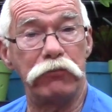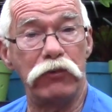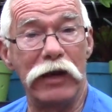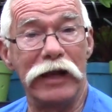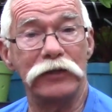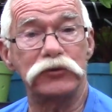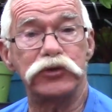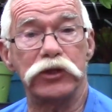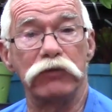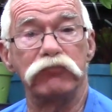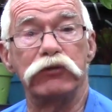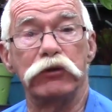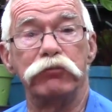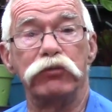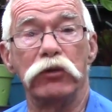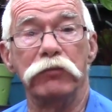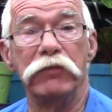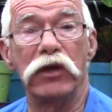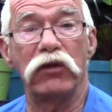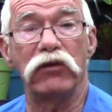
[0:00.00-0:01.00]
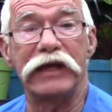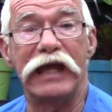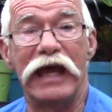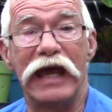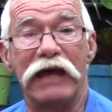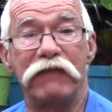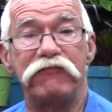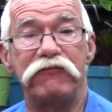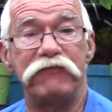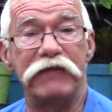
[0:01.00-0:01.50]
branch of the
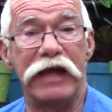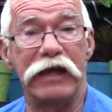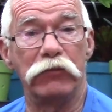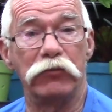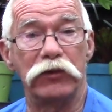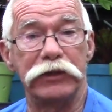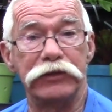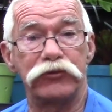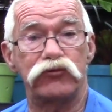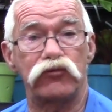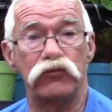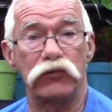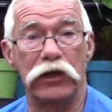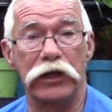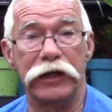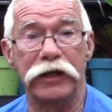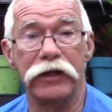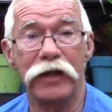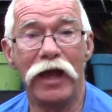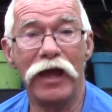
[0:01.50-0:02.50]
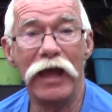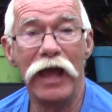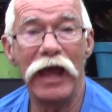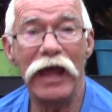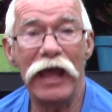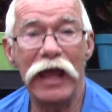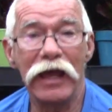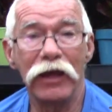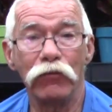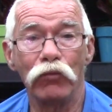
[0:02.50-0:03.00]
Bromeliad family tree,
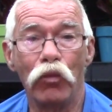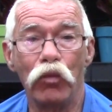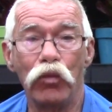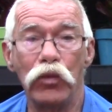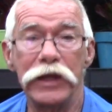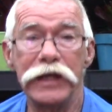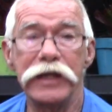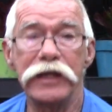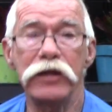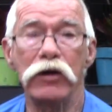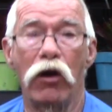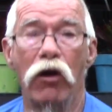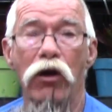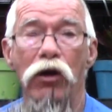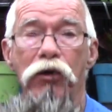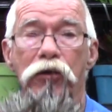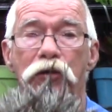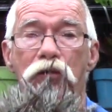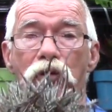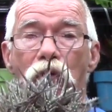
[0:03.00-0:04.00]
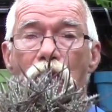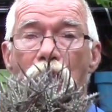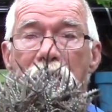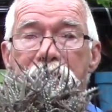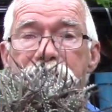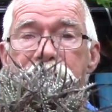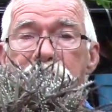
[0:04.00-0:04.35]
and we are going